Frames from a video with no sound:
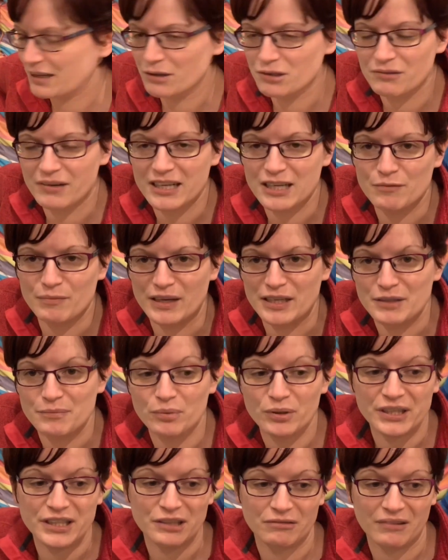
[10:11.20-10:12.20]
I would recommend
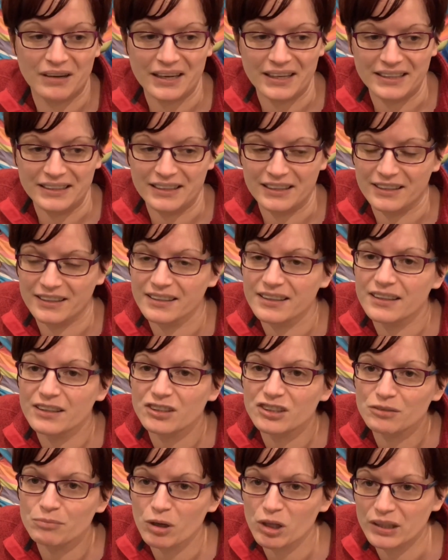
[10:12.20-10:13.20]
putting the rat in a
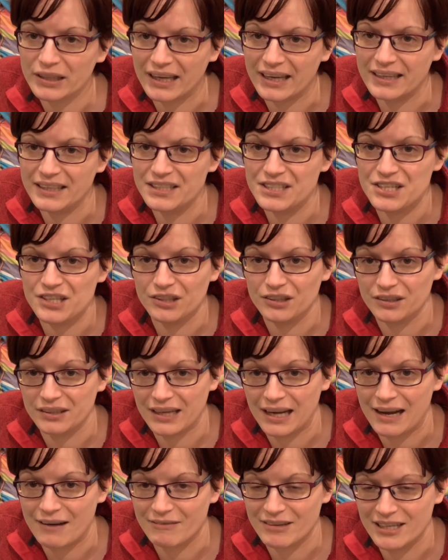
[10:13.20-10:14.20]
small cage or
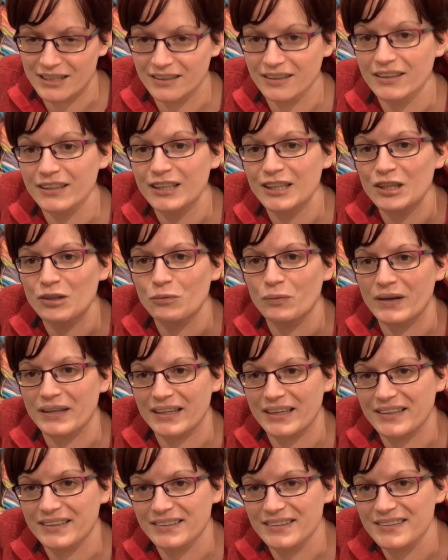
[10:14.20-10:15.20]
carrier where
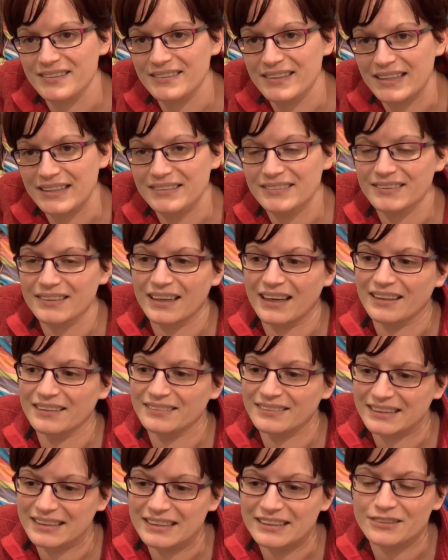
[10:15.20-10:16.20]
they can sit and
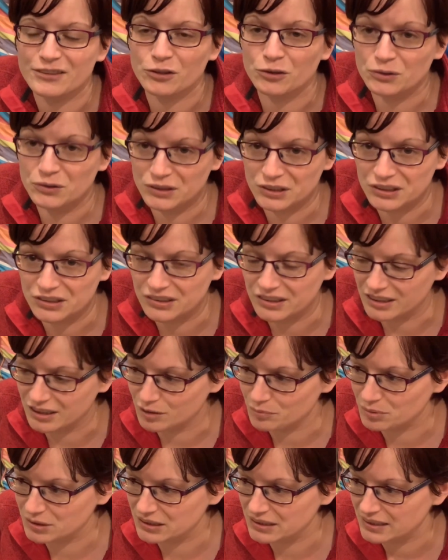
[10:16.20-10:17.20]
eat
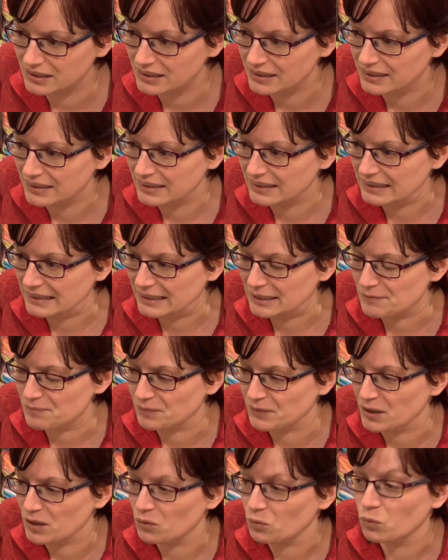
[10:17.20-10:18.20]
undisturbed.
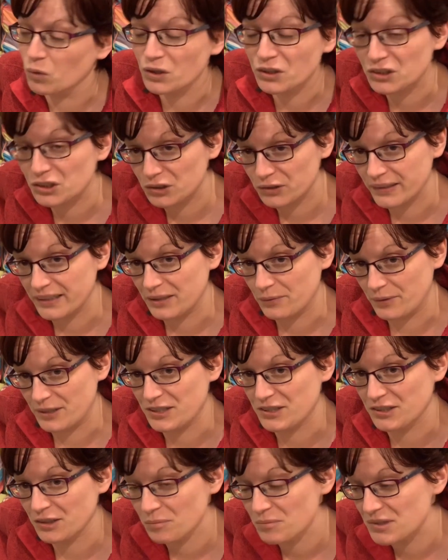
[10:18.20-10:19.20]
One trick which
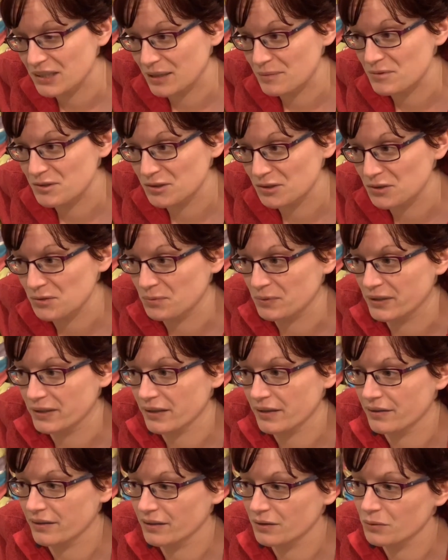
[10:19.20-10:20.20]
sometimes does
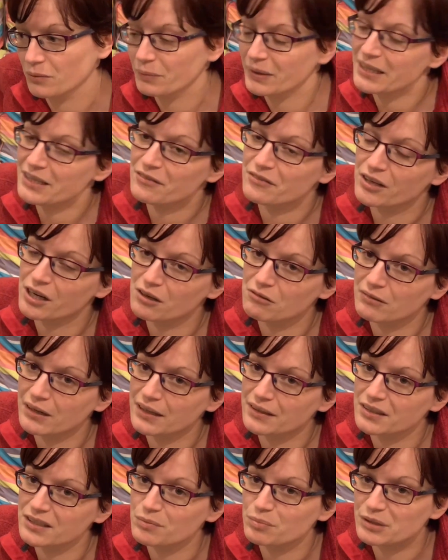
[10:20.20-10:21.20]
work though, where you've got a rat
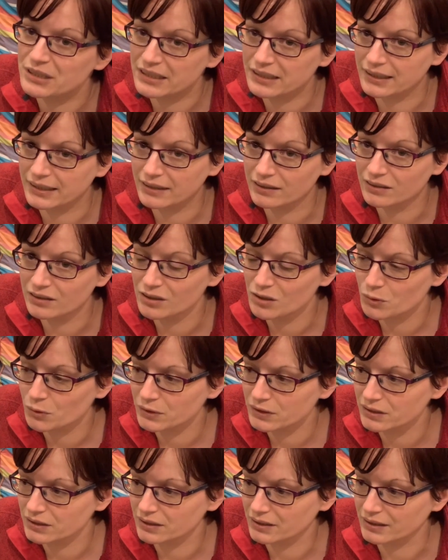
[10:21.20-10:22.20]
that's particularly
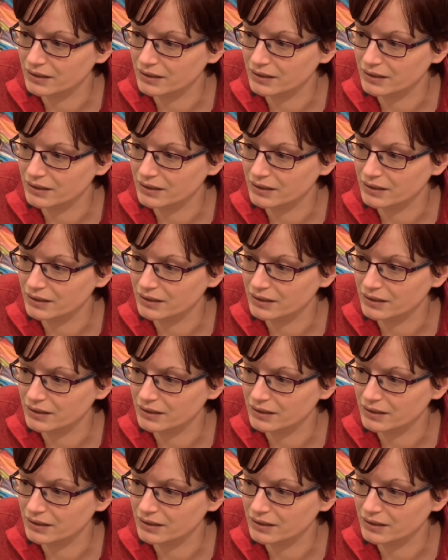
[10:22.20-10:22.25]
awkward,